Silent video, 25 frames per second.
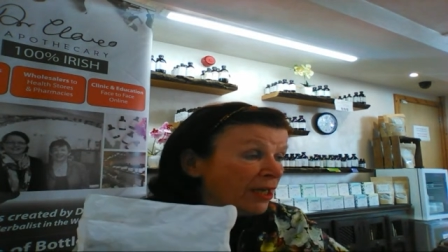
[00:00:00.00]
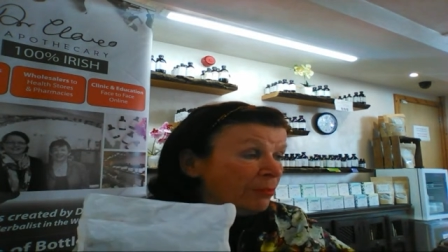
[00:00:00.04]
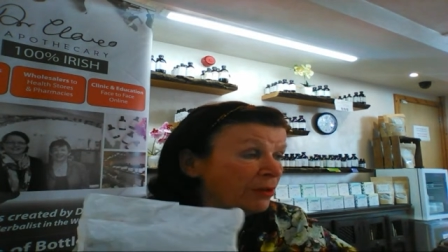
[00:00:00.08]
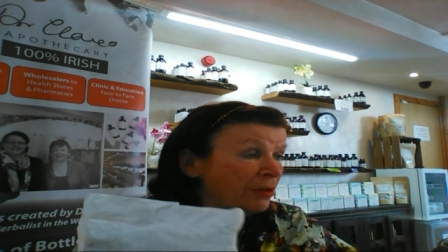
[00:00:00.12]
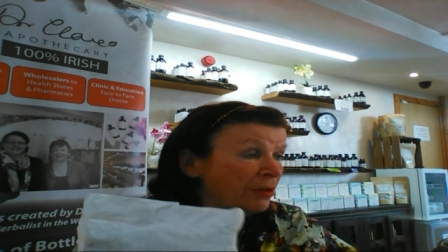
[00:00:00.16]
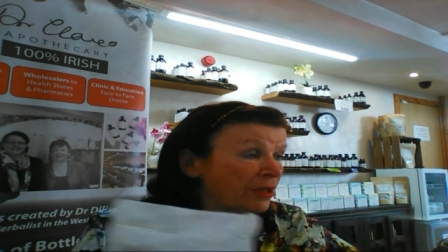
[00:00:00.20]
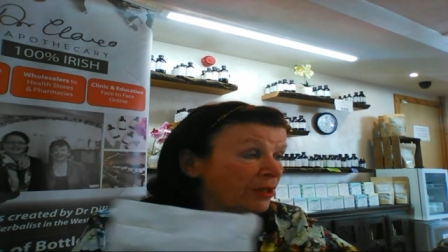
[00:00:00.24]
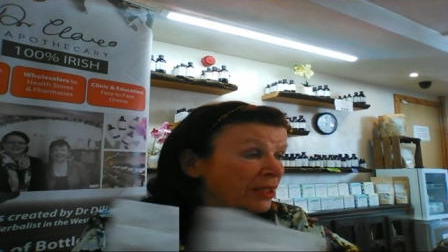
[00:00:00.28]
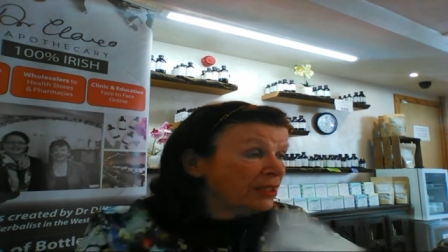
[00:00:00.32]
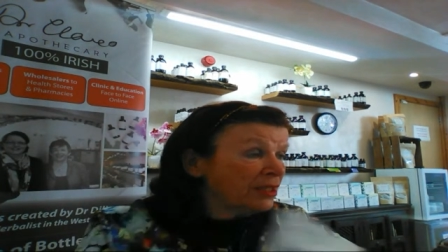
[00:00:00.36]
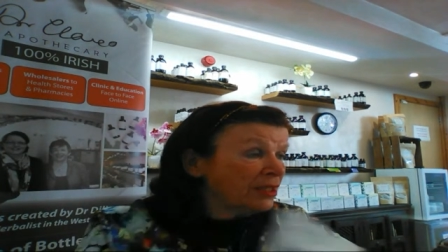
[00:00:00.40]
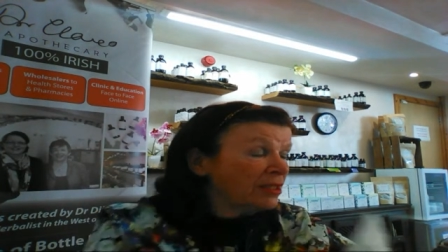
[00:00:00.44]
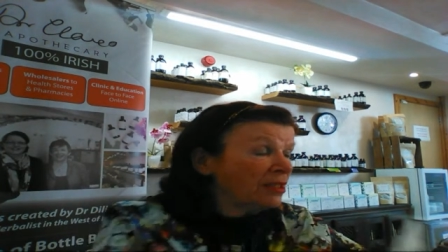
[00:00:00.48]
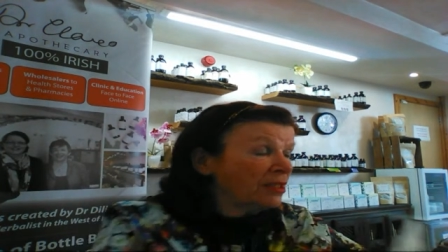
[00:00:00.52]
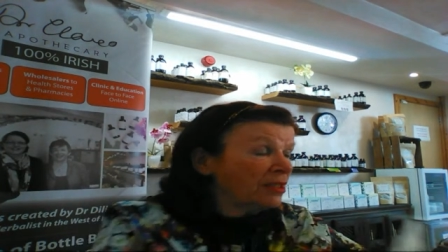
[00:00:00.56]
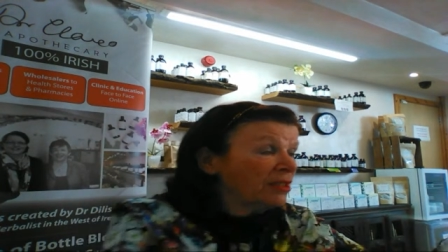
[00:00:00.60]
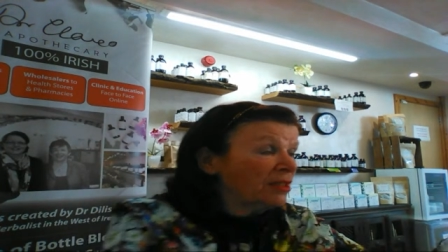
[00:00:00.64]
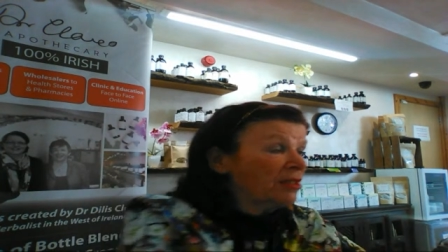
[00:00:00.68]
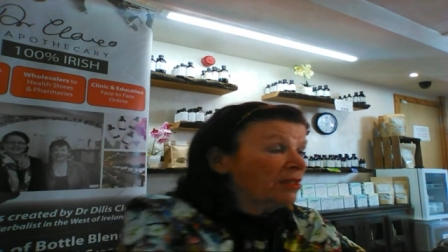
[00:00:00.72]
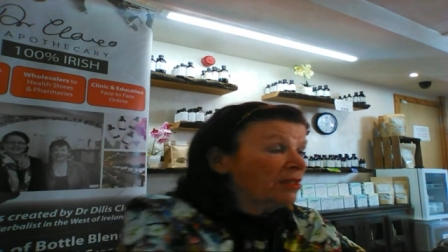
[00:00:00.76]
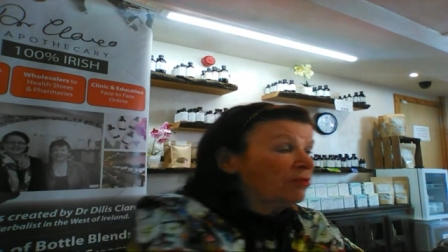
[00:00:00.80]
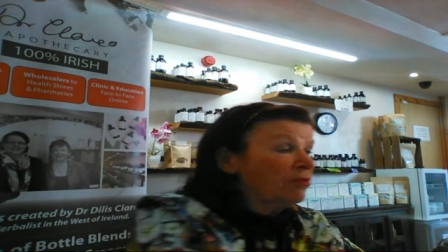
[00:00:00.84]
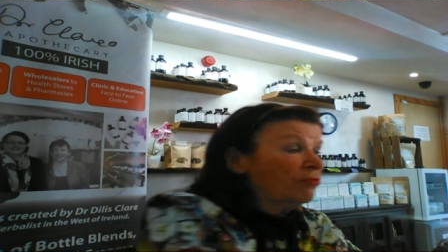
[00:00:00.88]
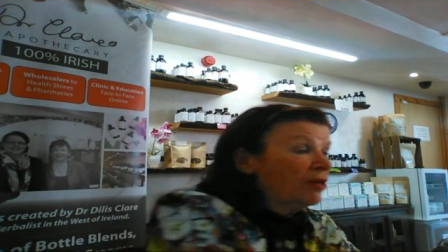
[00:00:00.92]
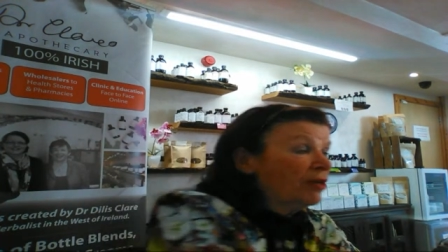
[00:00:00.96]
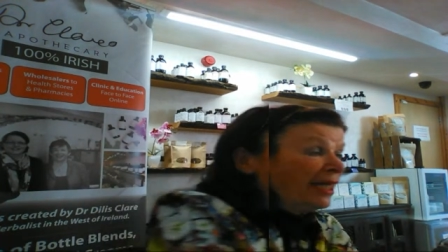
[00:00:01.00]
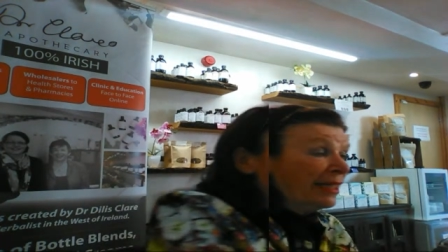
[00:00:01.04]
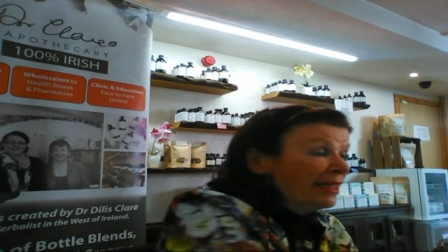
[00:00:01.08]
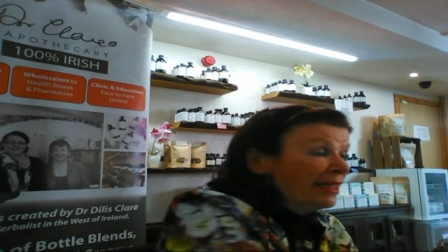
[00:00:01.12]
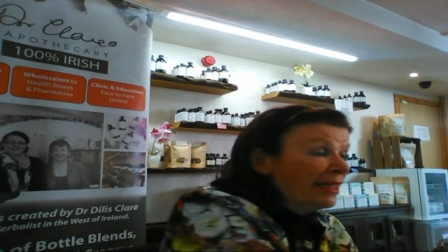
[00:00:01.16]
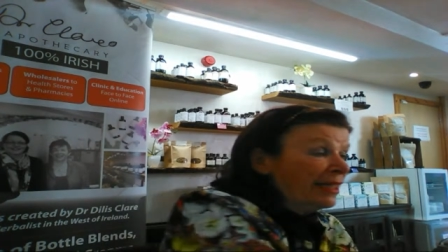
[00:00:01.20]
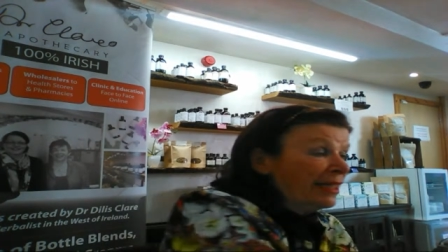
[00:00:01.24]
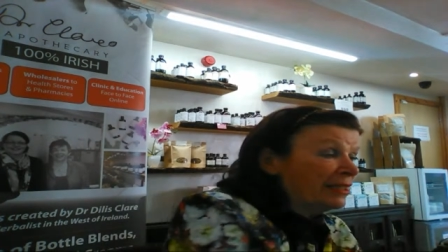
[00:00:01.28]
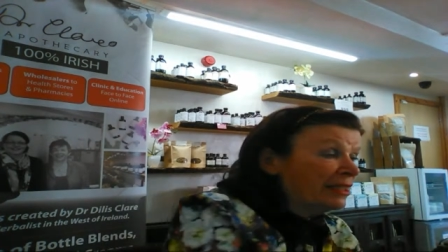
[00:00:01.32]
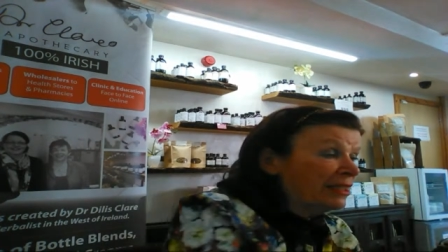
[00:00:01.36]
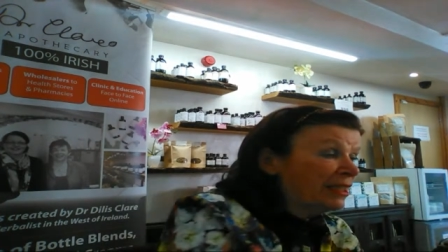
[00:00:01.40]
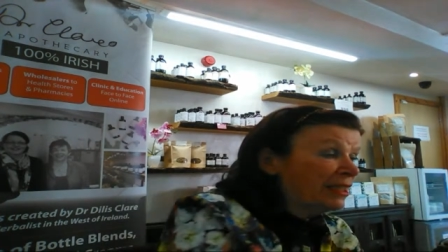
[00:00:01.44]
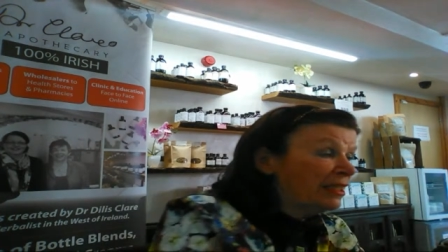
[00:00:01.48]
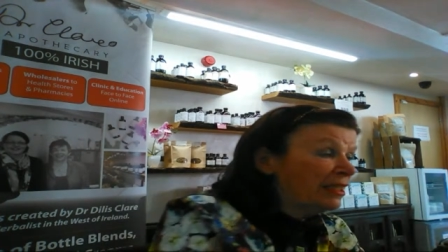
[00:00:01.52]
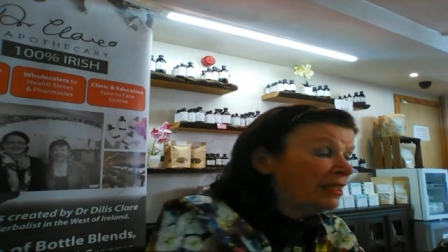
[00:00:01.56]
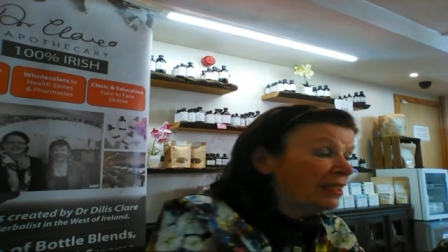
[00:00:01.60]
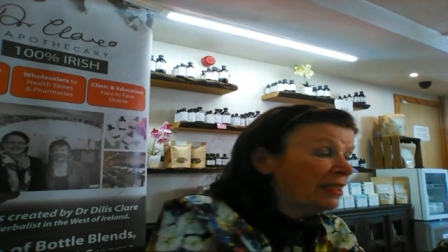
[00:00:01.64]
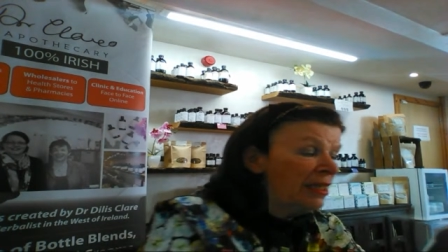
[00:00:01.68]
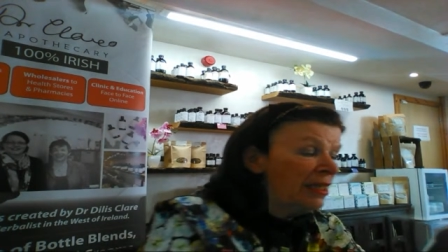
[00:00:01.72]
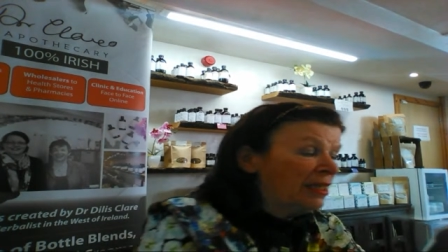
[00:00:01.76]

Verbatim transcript: It's the React tea